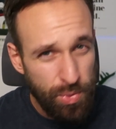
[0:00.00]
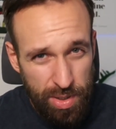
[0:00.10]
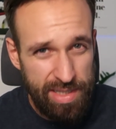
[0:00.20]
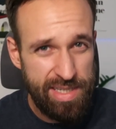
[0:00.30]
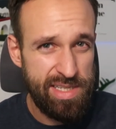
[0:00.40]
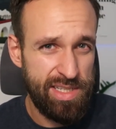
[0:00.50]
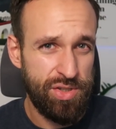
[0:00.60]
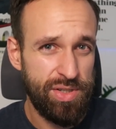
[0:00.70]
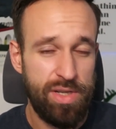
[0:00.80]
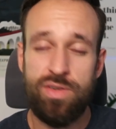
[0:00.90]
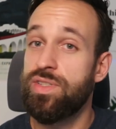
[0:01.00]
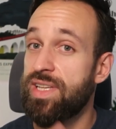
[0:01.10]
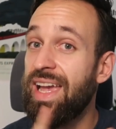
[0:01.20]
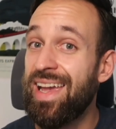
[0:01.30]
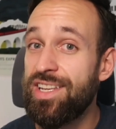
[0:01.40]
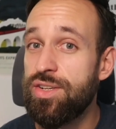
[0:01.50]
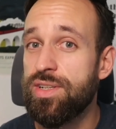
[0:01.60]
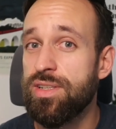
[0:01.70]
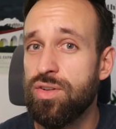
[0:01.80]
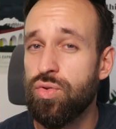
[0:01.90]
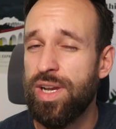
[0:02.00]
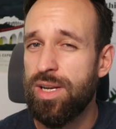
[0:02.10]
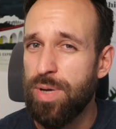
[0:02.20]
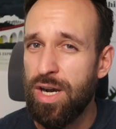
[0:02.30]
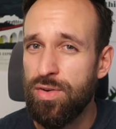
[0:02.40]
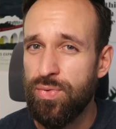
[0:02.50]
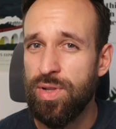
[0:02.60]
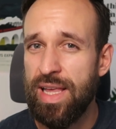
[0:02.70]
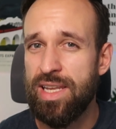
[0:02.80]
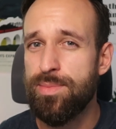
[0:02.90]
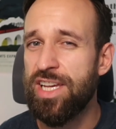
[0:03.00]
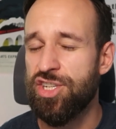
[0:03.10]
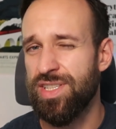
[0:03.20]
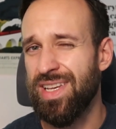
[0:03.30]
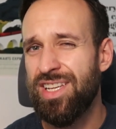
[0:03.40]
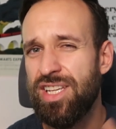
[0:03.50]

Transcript: really easy to use and you can create powerful animations.